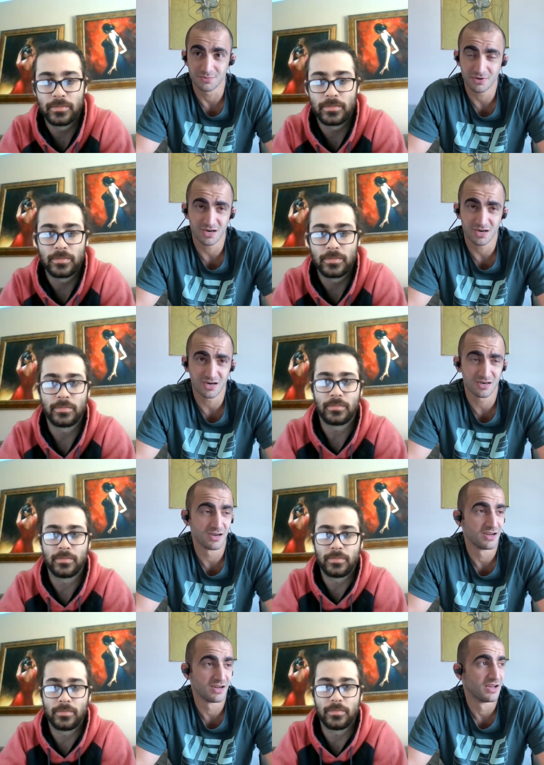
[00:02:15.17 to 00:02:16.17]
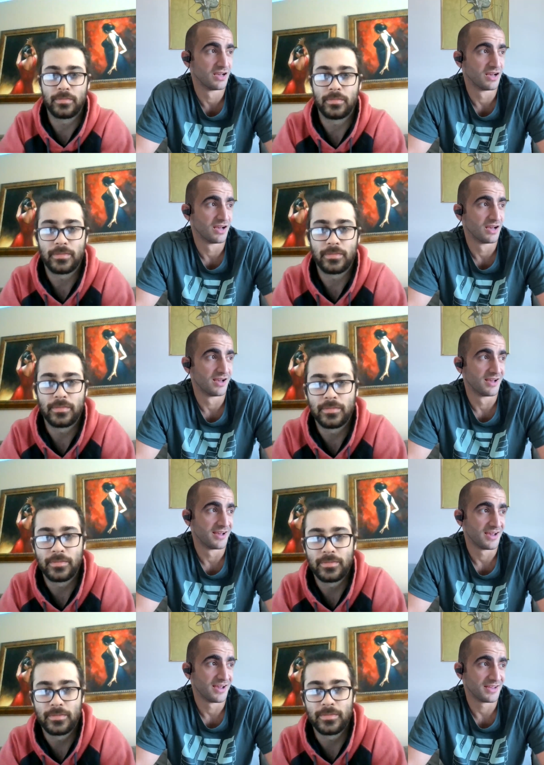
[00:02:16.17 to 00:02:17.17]
Speaker 1: we spar,
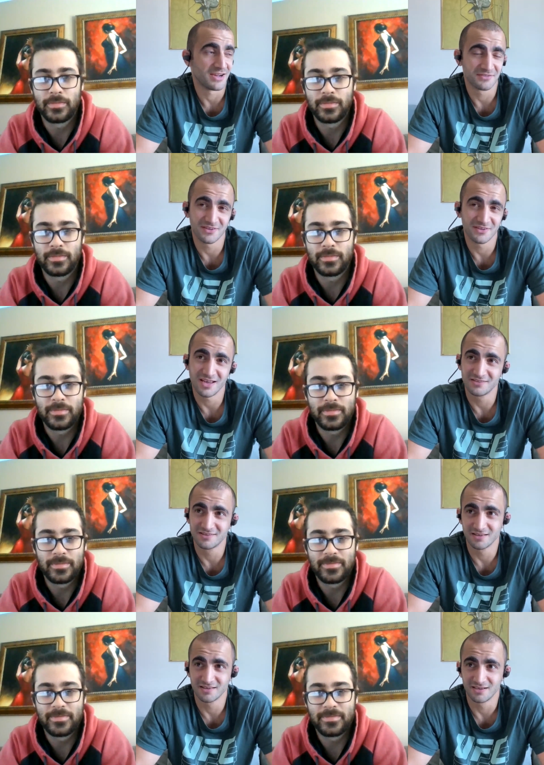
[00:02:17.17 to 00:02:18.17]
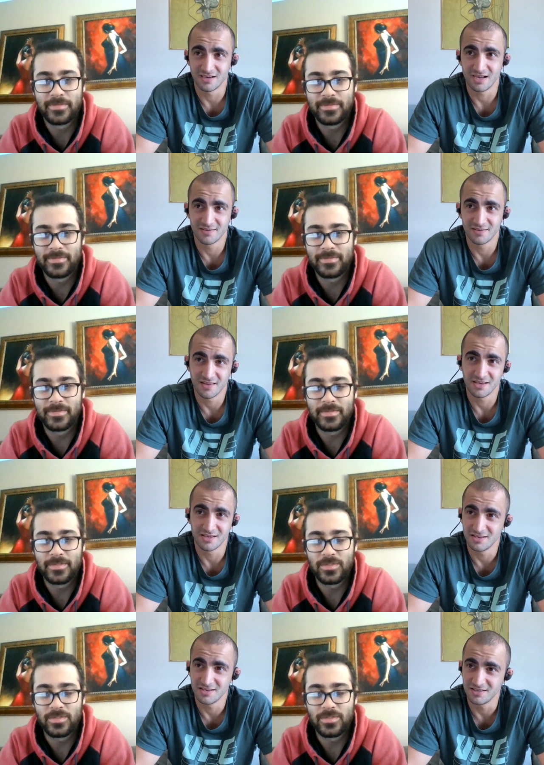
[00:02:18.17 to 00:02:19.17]
and after that, I
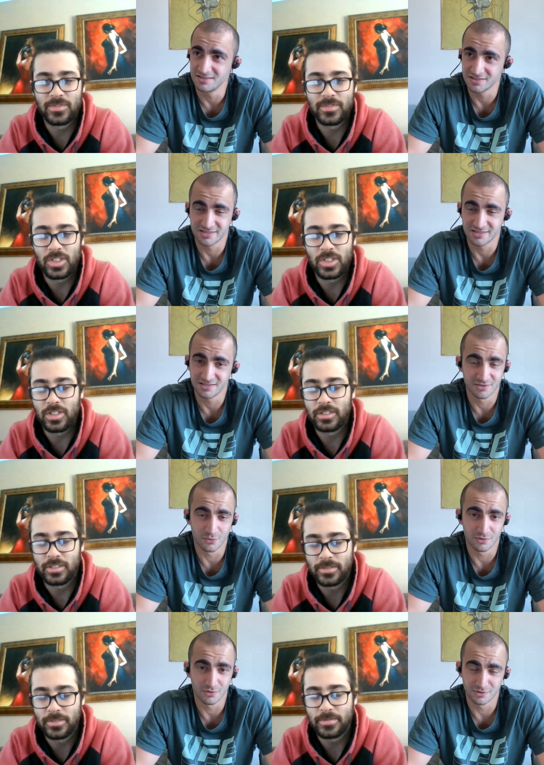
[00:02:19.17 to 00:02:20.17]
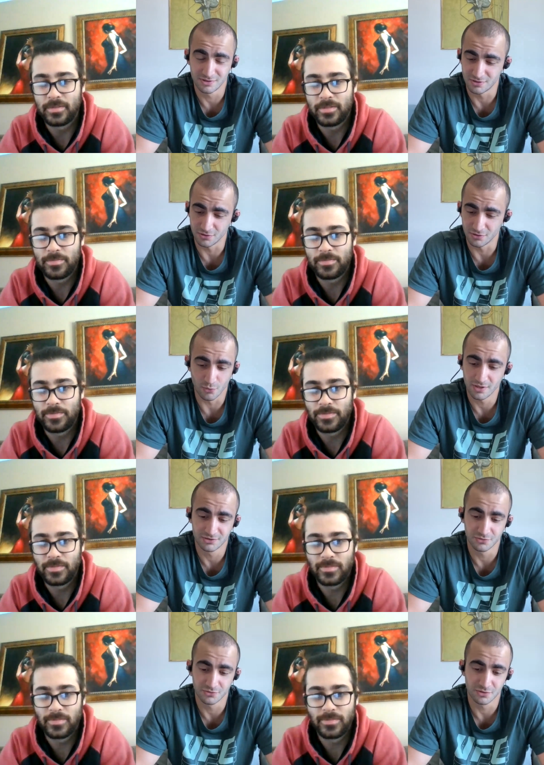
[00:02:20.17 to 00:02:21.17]
think he just don't
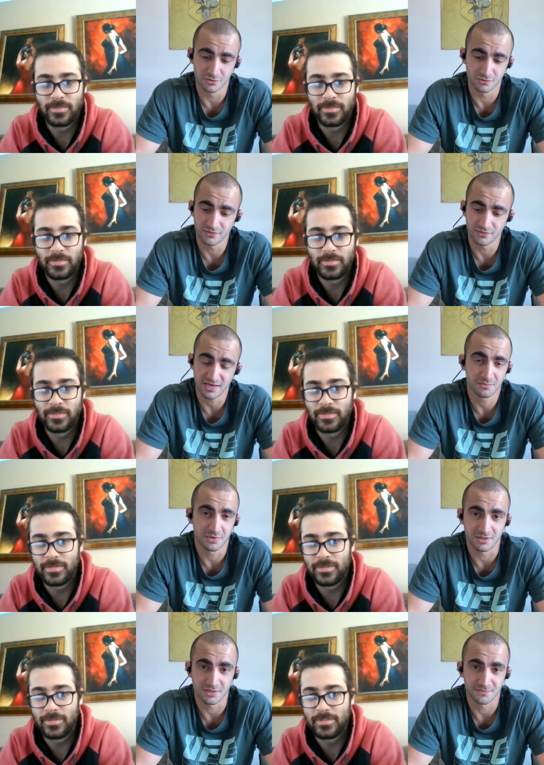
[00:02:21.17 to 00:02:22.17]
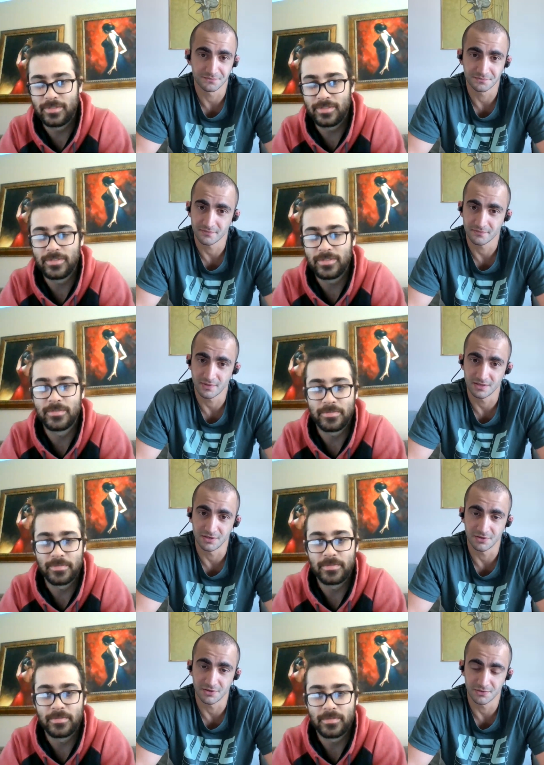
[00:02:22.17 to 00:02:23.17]
want to fight me,
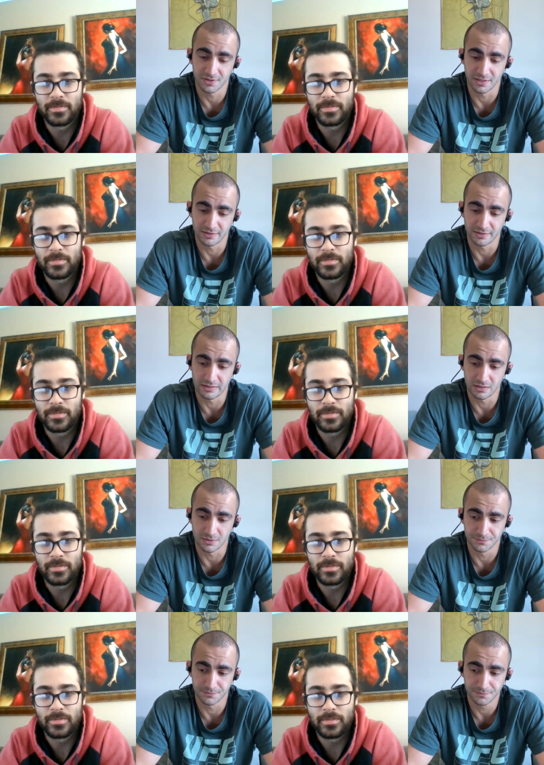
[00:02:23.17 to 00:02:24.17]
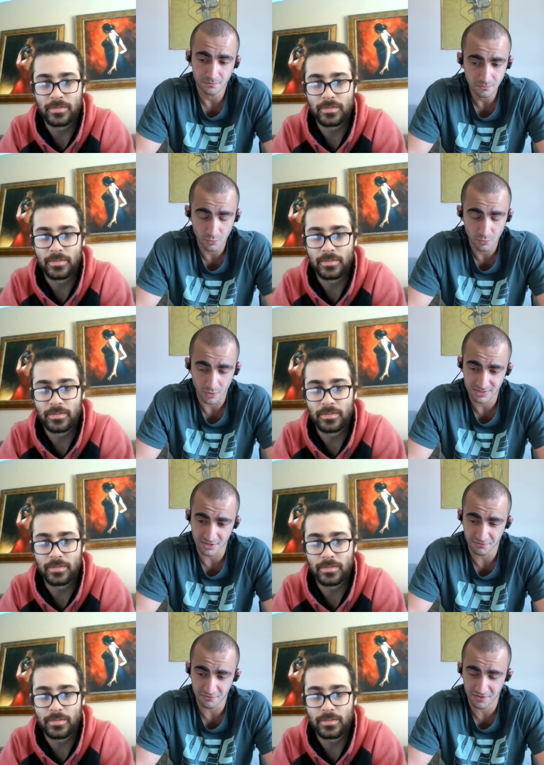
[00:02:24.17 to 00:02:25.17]
and
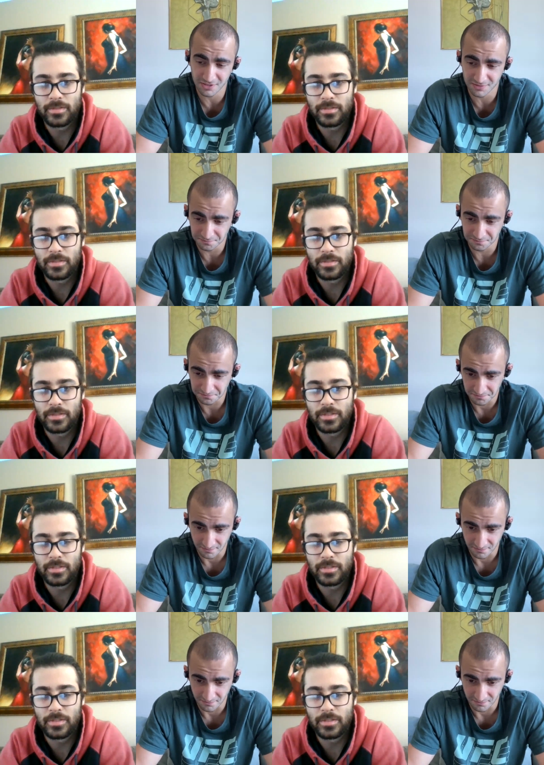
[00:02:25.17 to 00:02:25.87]
once everything